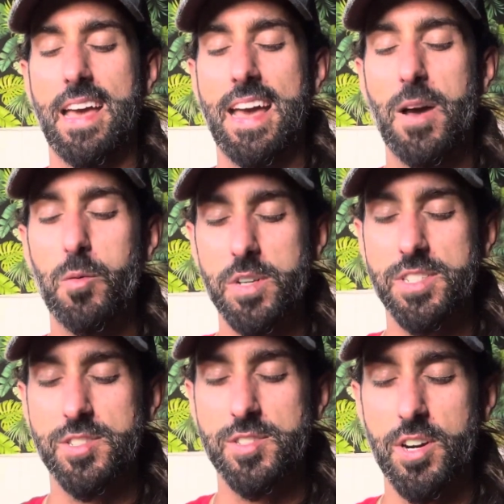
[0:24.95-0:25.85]
And we
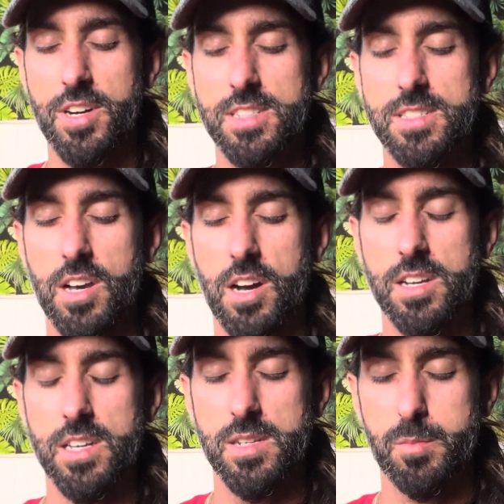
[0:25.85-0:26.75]
started
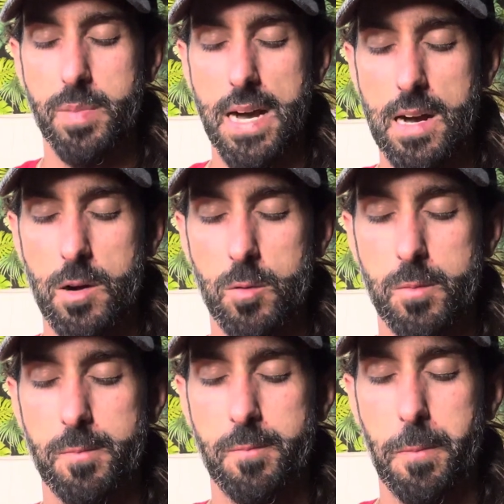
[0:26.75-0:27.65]
talking about
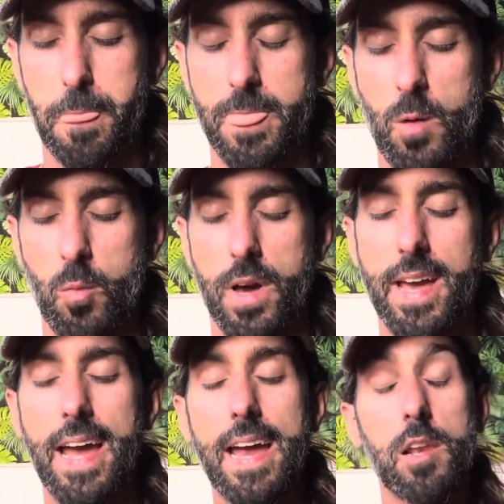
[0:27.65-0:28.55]
what I
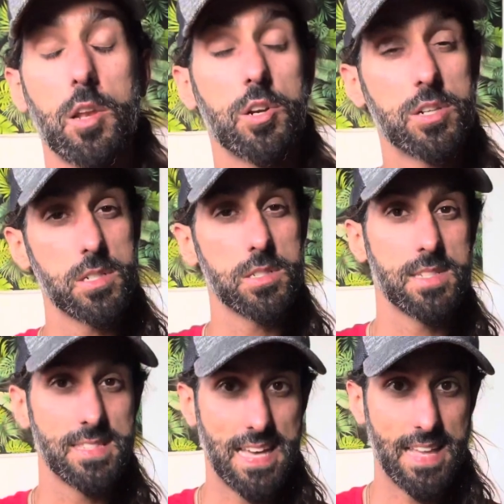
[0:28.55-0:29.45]
had learned
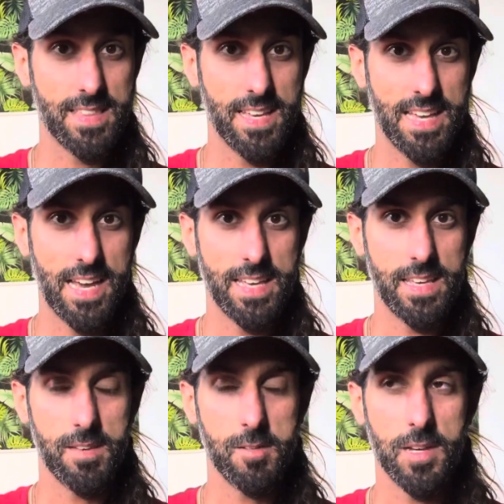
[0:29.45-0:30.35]
that day.
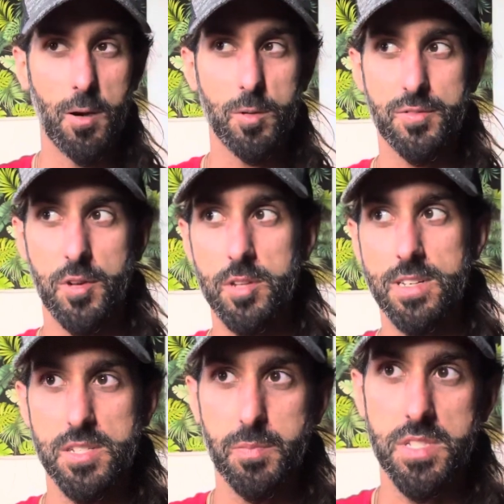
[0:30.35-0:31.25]
I was following
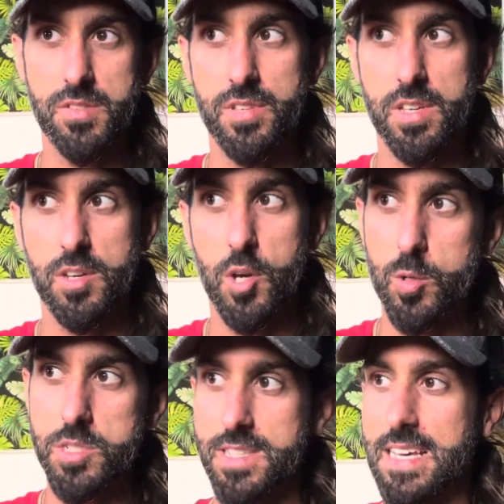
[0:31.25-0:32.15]
a specific
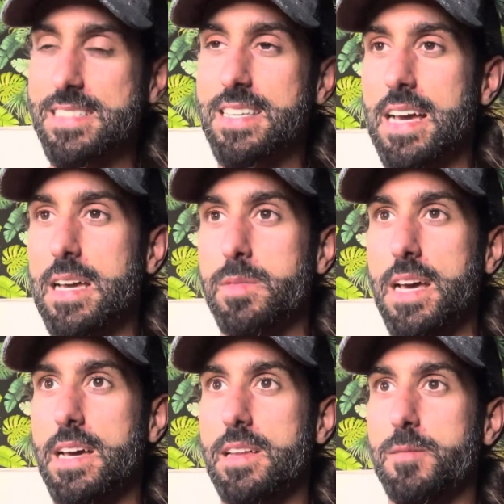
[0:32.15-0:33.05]
coach at that time
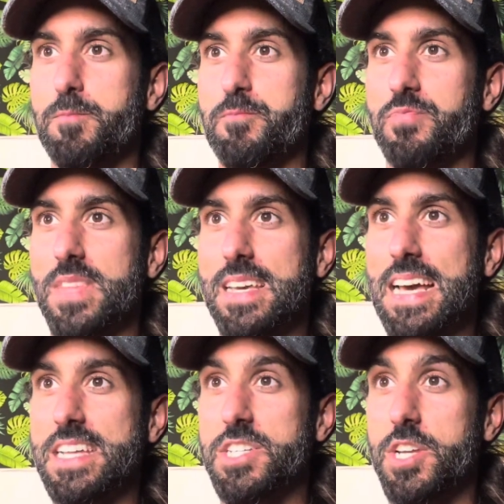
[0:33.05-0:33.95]
that
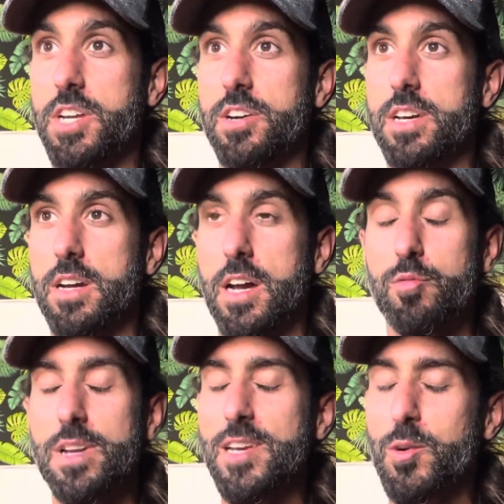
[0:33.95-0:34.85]
had shared a
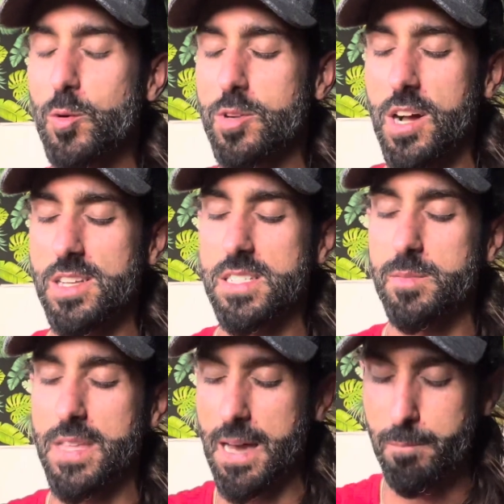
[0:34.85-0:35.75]
really cool
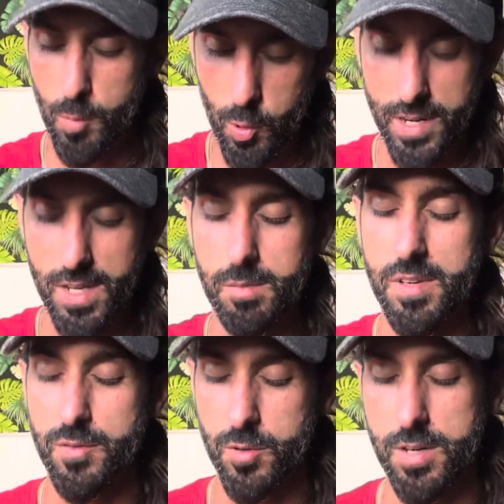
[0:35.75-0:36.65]
concept that morning
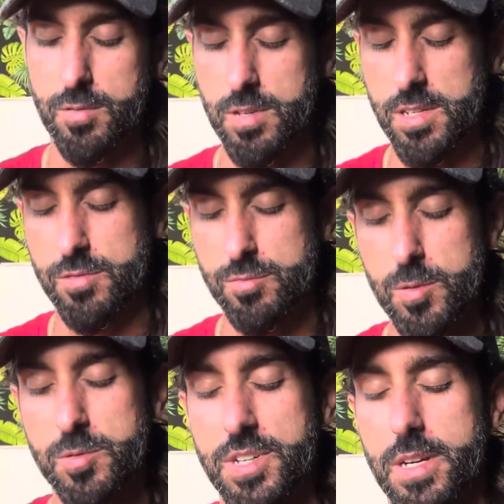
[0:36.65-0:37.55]
before a little
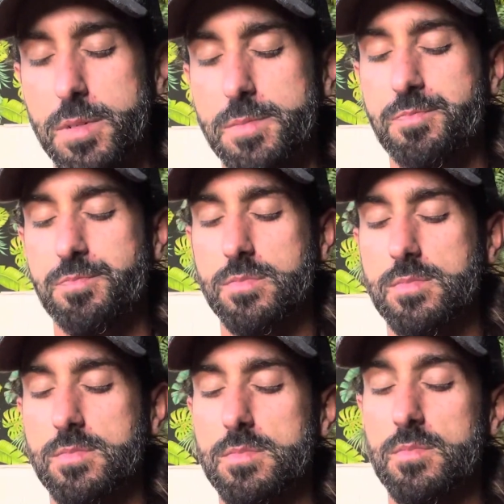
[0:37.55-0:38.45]
road trip
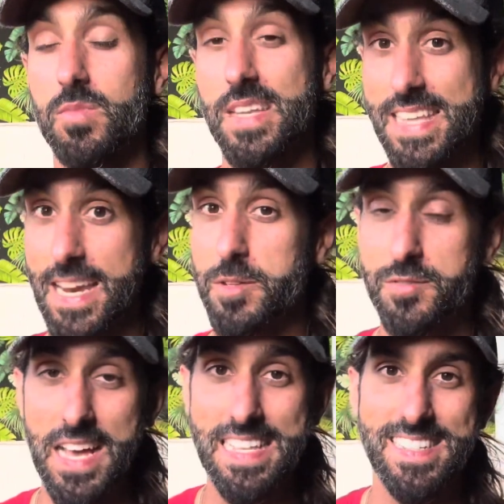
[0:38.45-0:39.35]
that I was
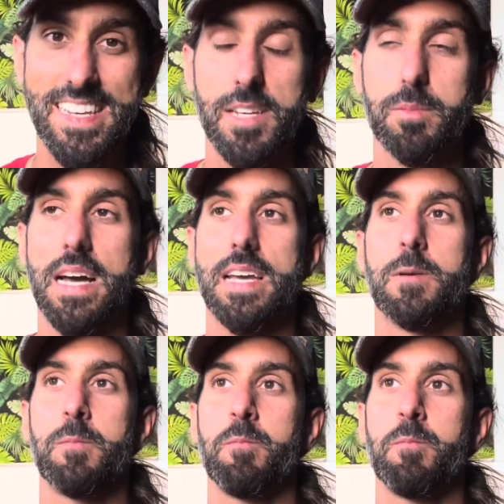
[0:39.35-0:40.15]
fascinated by.